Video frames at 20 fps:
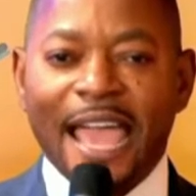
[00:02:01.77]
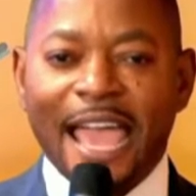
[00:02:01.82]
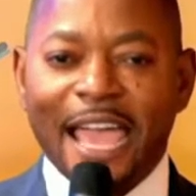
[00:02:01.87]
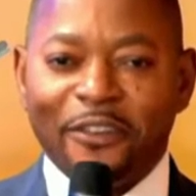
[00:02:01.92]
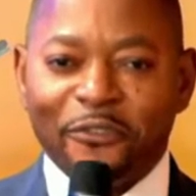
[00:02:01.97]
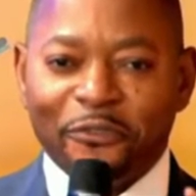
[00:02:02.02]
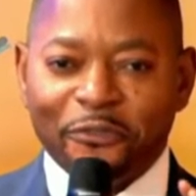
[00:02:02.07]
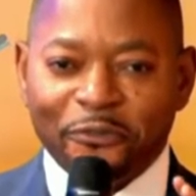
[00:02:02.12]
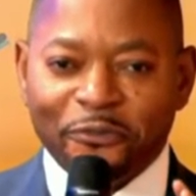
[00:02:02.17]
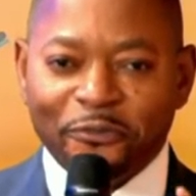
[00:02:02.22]

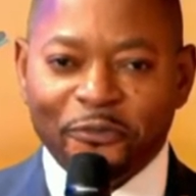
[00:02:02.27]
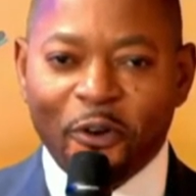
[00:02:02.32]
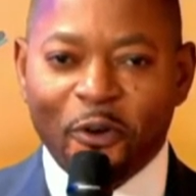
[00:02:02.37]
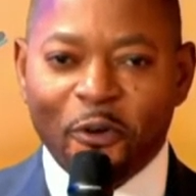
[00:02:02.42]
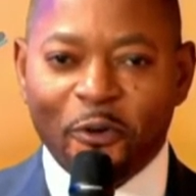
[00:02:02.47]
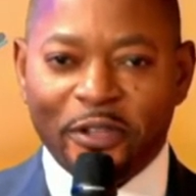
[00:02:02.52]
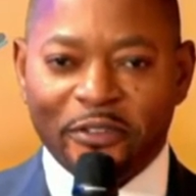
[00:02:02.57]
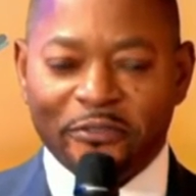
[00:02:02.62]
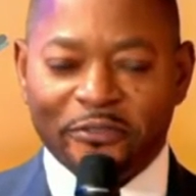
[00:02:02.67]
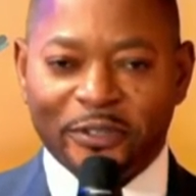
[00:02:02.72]
and
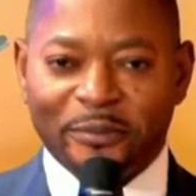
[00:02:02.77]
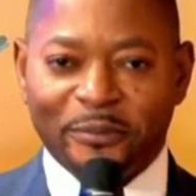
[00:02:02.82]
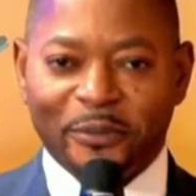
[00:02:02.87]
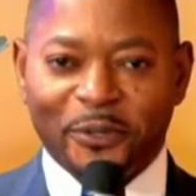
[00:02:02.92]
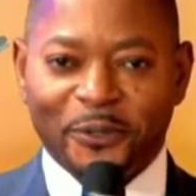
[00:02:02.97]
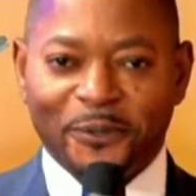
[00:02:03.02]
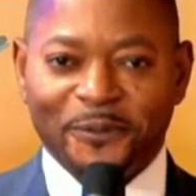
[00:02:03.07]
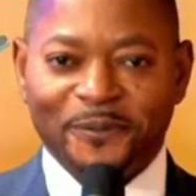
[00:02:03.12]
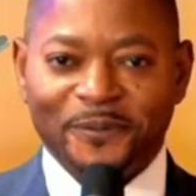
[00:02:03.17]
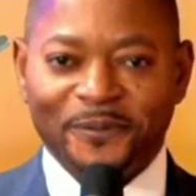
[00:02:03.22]

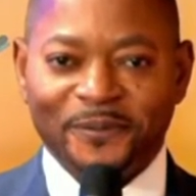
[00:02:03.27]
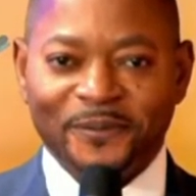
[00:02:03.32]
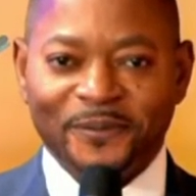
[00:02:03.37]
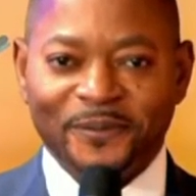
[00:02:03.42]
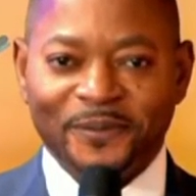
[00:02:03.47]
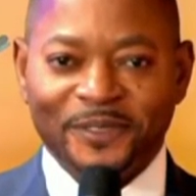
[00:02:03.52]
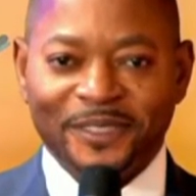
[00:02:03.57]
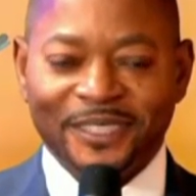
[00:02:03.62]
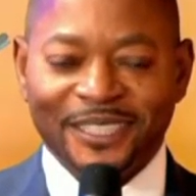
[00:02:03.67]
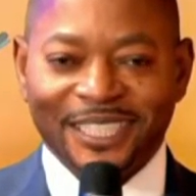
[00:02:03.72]
forevermore.
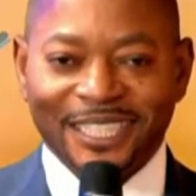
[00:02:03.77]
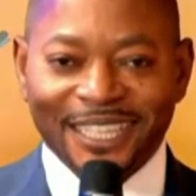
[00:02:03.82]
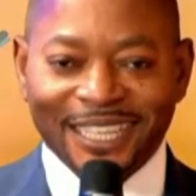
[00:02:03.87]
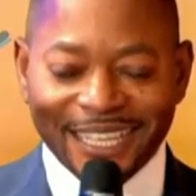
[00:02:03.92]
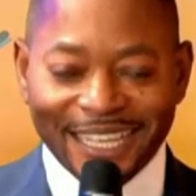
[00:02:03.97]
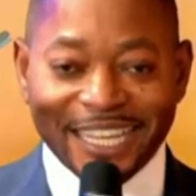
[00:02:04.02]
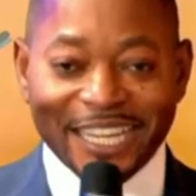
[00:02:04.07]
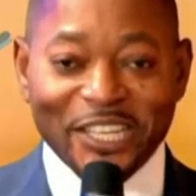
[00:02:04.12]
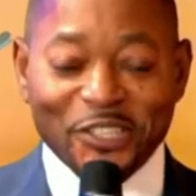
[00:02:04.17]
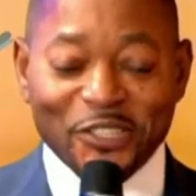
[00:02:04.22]

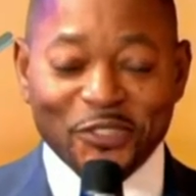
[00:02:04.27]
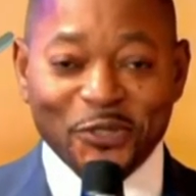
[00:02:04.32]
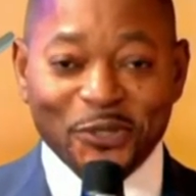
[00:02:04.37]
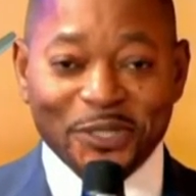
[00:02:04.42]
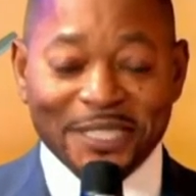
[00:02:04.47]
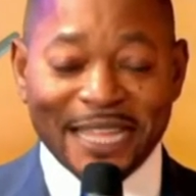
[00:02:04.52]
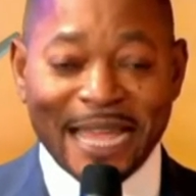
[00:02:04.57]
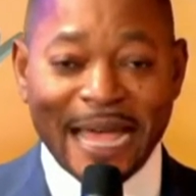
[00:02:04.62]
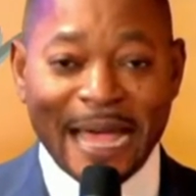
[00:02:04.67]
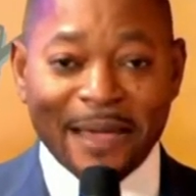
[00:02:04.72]
It is your
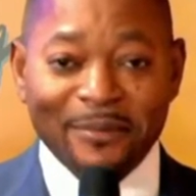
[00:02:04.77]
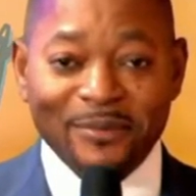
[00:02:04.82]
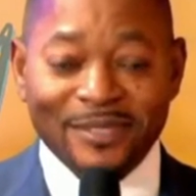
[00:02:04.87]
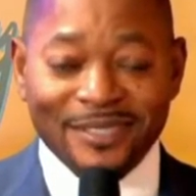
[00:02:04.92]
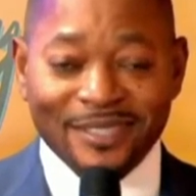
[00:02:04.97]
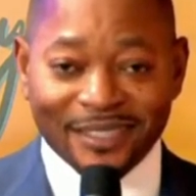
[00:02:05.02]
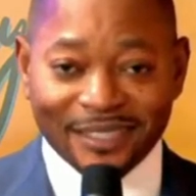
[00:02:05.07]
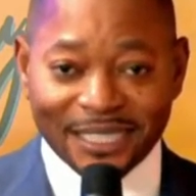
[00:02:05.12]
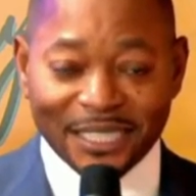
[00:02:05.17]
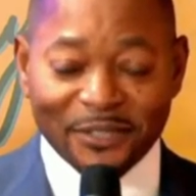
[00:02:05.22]
time
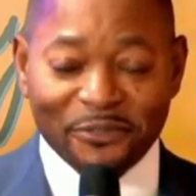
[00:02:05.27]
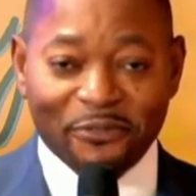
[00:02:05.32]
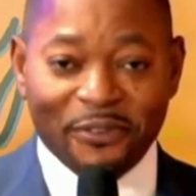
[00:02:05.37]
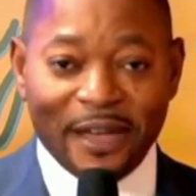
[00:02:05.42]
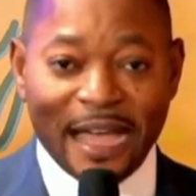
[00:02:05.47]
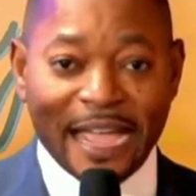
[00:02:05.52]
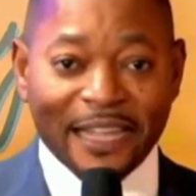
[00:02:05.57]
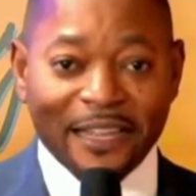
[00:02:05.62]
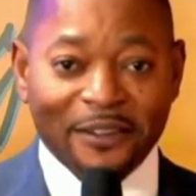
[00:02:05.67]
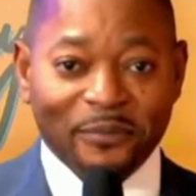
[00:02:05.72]

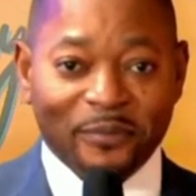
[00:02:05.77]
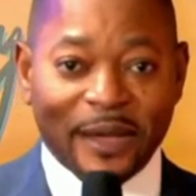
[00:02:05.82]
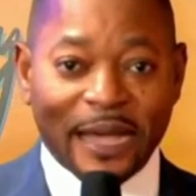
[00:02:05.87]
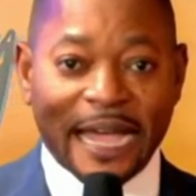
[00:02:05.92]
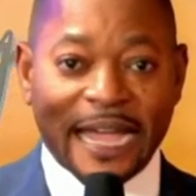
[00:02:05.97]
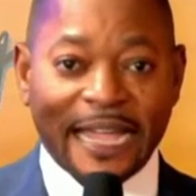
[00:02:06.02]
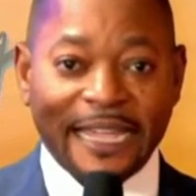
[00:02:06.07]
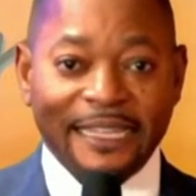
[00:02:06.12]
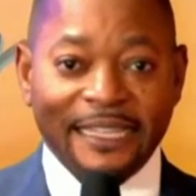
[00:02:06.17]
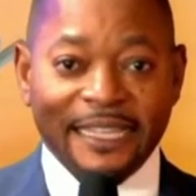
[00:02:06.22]
sanctified
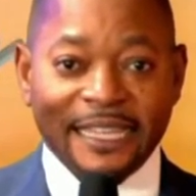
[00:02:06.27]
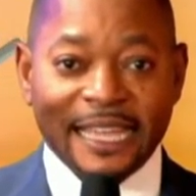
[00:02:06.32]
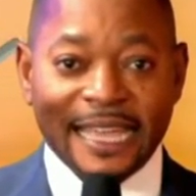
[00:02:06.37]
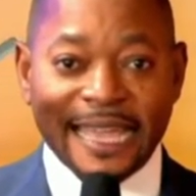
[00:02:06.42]
by